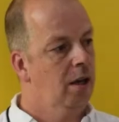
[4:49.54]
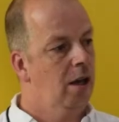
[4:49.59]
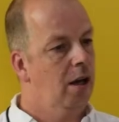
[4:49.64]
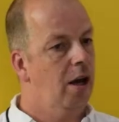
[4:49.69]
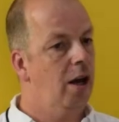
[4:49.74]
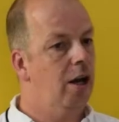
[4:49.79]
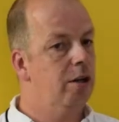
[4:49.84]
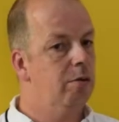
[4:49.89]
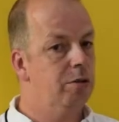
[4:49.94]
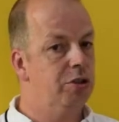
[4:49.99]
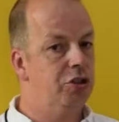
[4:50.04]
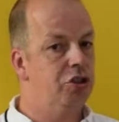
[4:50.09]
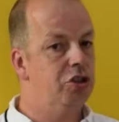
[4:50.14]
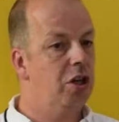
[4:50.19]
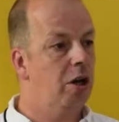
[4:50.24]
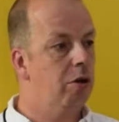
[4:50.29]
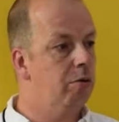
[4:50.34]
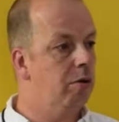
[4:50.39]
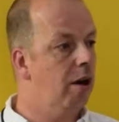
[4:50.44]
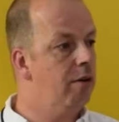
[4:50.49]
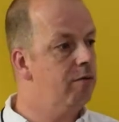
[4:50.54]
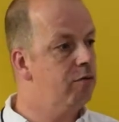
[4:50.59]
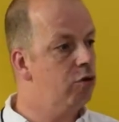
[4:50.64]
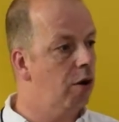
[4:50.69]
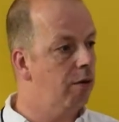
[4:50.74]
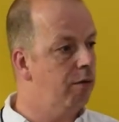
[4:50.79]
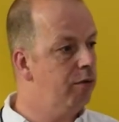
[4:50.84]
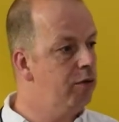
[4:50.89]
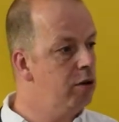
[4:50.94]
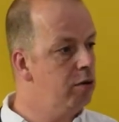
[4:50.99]
I always joke I've
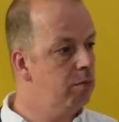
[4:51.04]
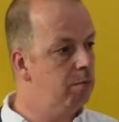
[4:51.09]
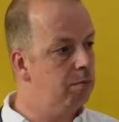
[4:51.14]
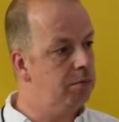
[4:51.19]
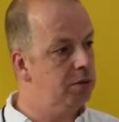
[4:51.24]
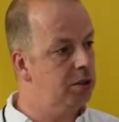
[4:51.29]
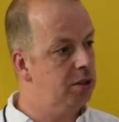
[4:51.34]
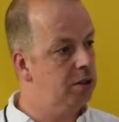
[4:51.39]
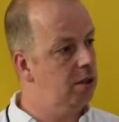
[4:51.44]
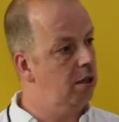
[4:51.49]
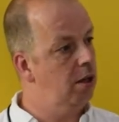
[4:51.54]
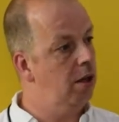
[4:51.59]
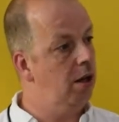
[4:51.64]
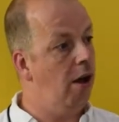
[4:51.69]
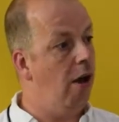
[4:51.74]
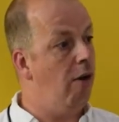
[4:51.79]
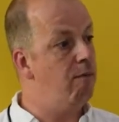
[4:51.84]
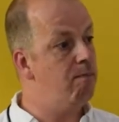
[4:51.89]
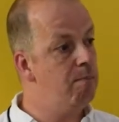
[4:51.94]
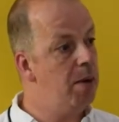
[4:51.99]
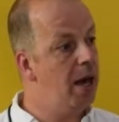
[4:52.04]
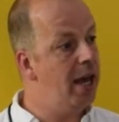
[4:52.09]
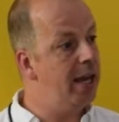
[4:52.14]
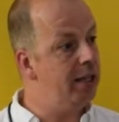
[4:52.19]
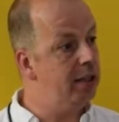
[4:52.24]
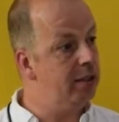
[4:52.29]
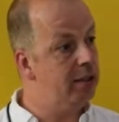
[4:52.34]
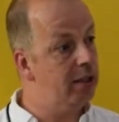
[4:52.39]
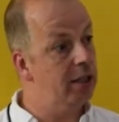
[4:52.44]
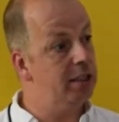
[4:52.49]
got films that I've
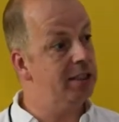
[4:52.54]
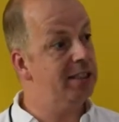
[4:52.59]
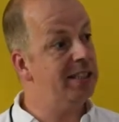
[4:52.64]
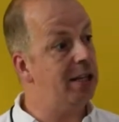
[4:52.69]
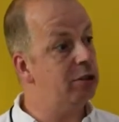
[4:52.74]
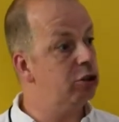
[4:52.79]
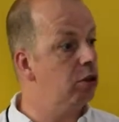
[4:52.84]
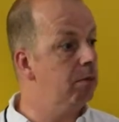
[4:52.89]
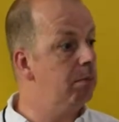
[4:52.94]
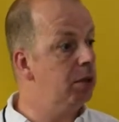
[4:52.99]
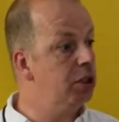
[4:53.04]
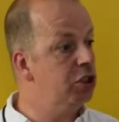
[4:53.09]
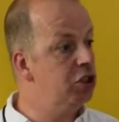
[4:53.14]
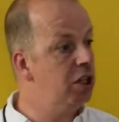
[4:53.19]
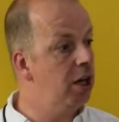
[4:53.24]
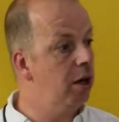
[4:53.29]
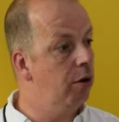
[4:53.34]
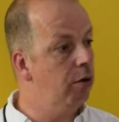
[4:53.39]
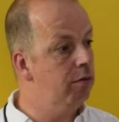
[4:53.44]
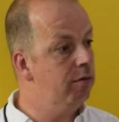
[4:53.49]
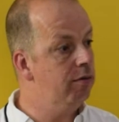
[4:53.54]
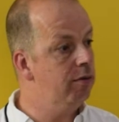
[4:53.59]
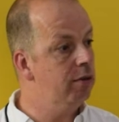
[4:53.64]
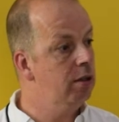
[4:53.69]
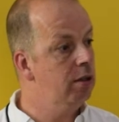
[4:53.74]
made that are sat on my shelf,